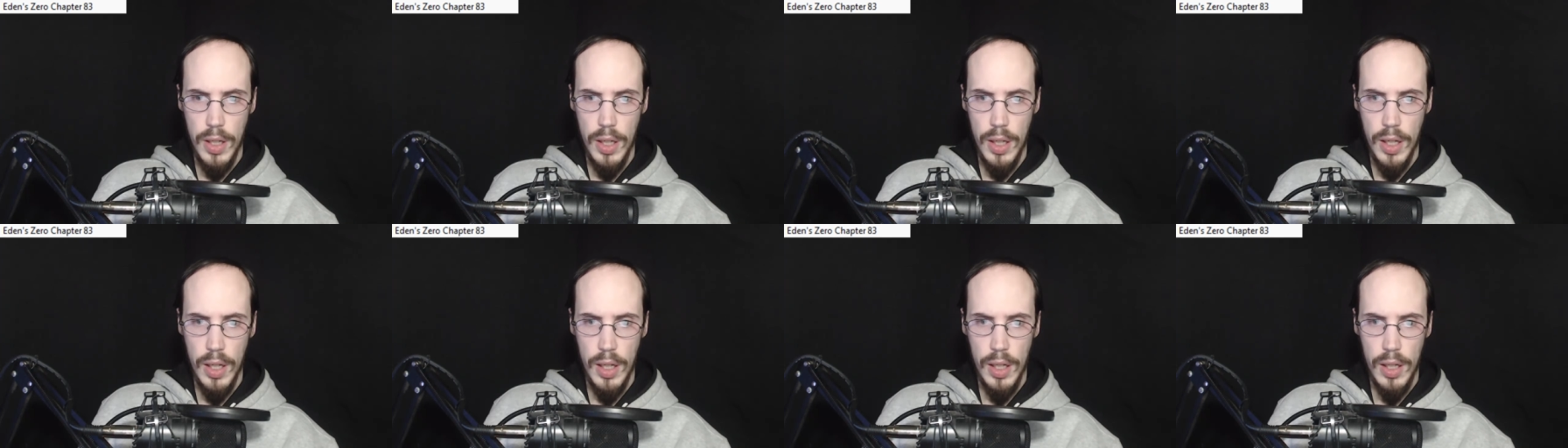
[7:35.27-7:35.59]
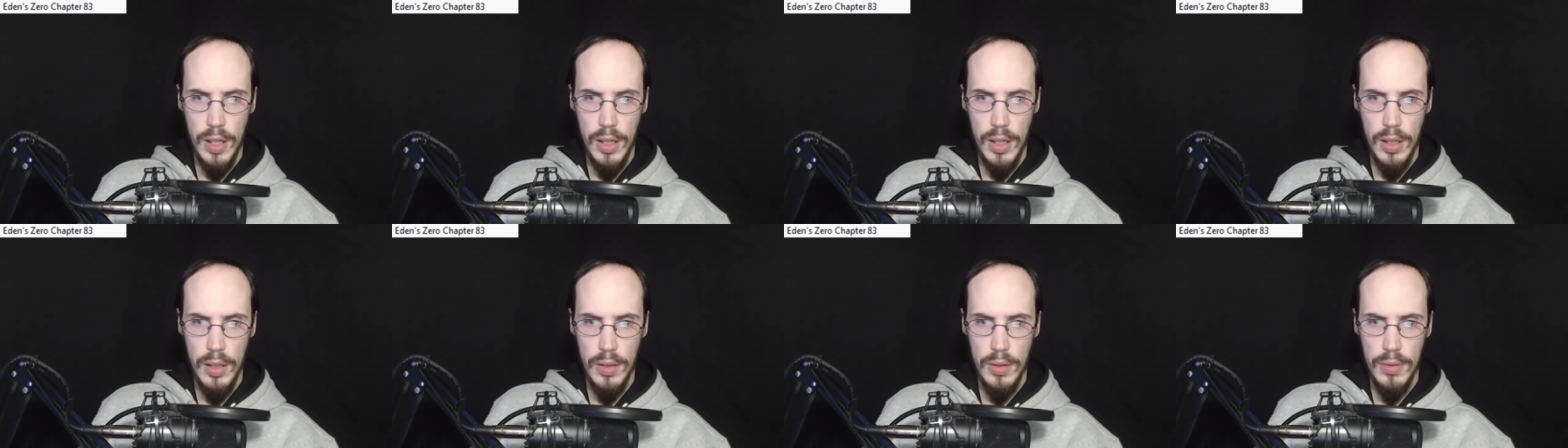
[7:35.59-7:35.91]

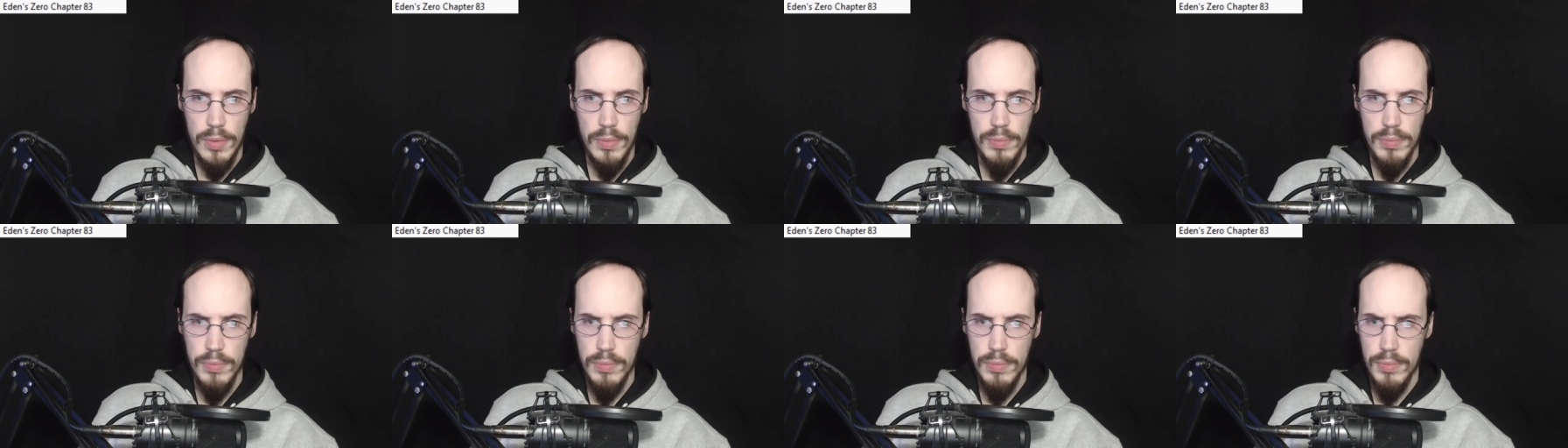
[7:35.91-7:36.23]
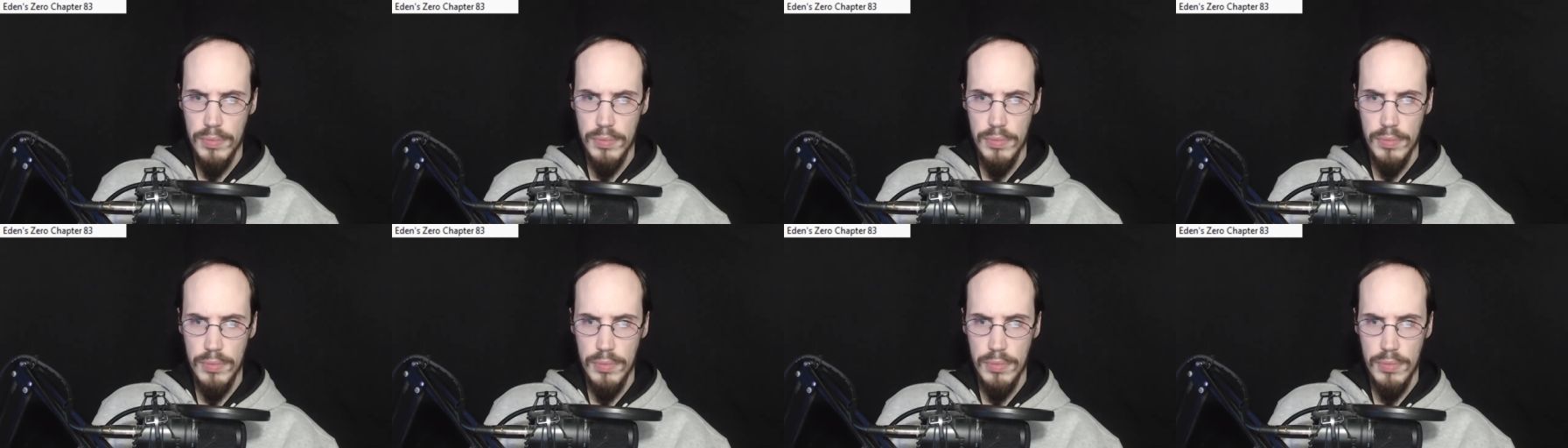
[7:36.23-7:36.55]
they
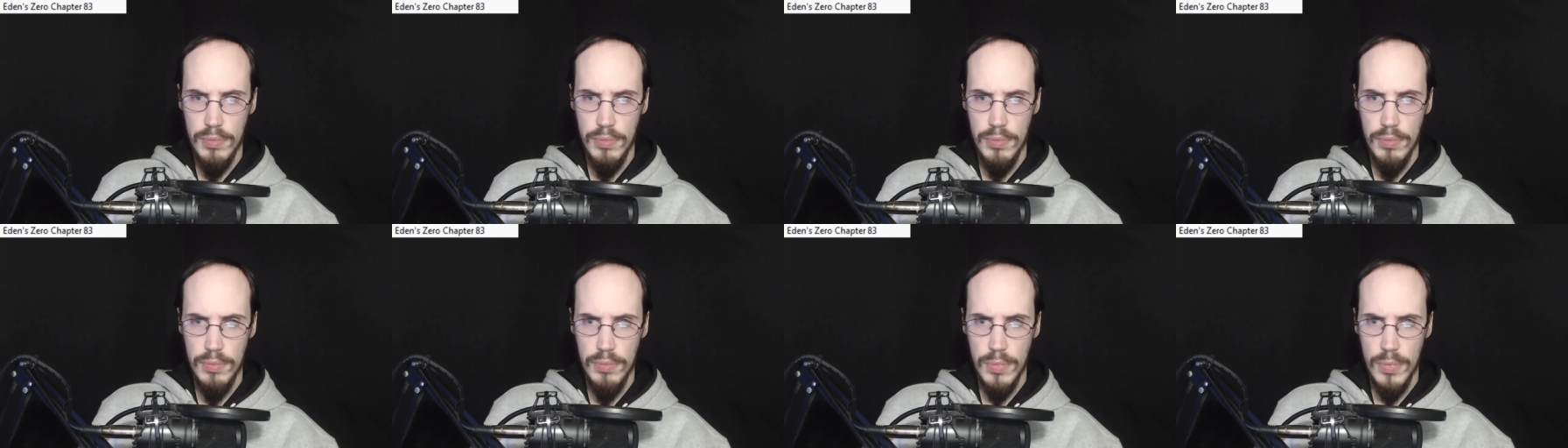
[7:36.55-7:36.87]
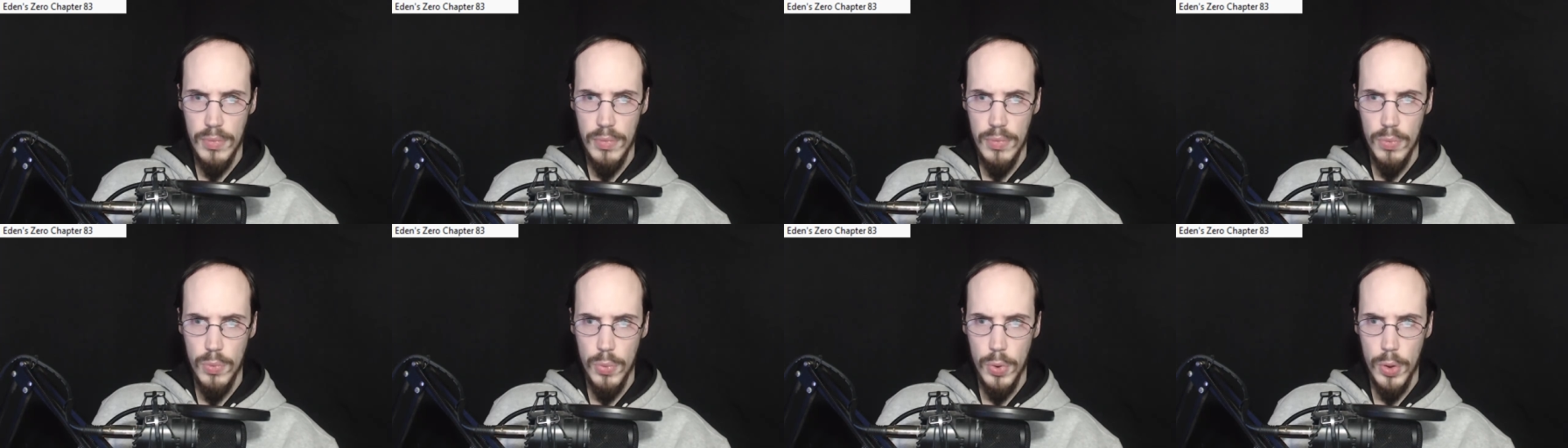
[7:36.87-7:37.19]

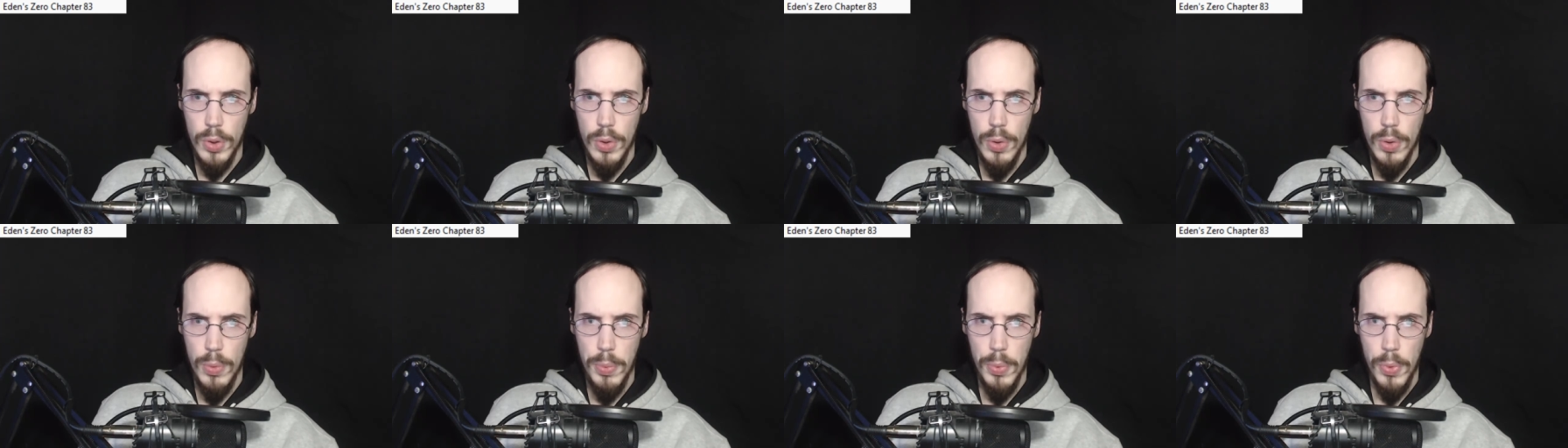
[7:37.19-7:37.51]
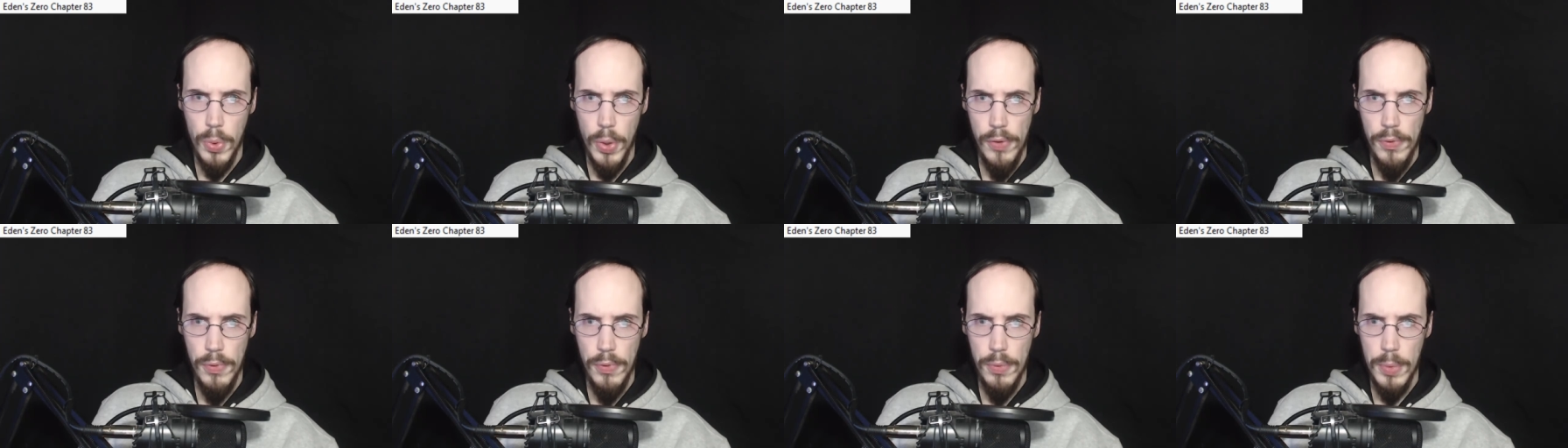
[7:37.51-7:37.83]

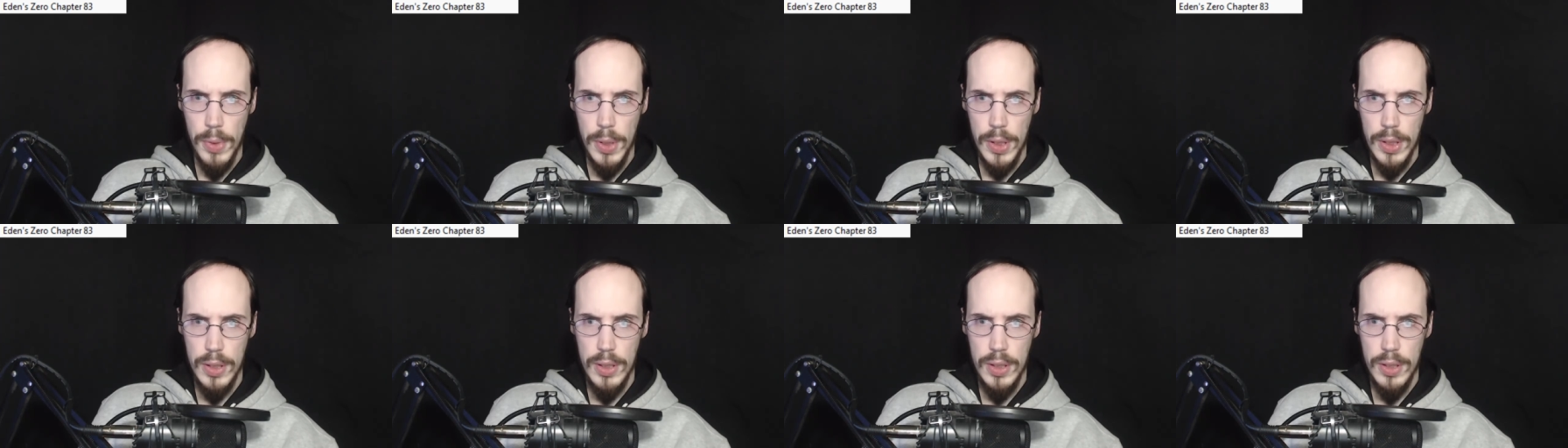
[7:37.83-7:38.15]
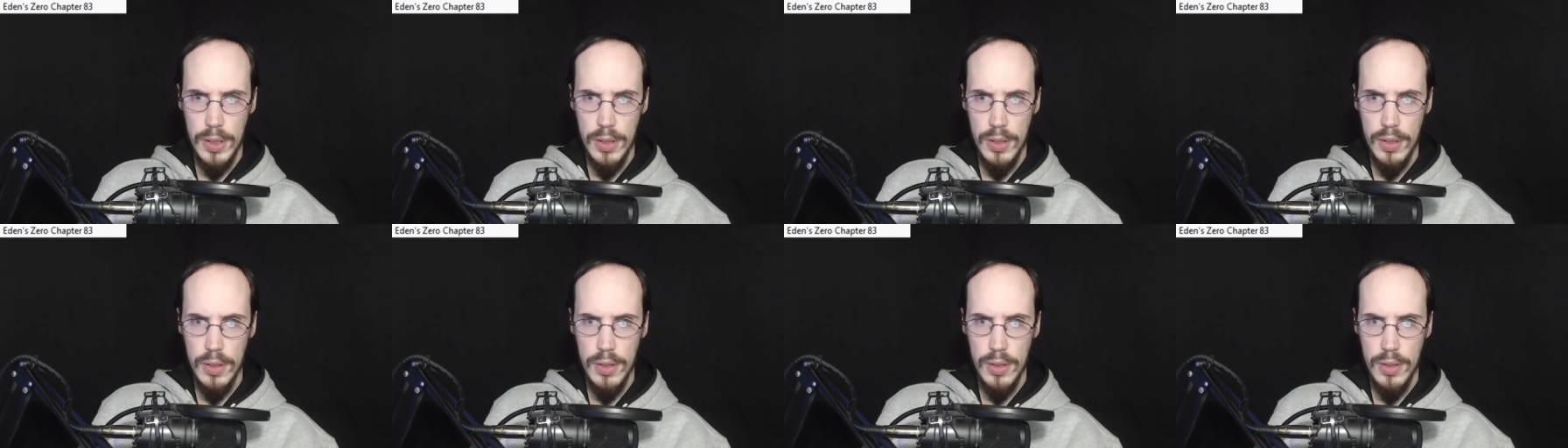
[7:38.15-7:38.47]
recuperate from this?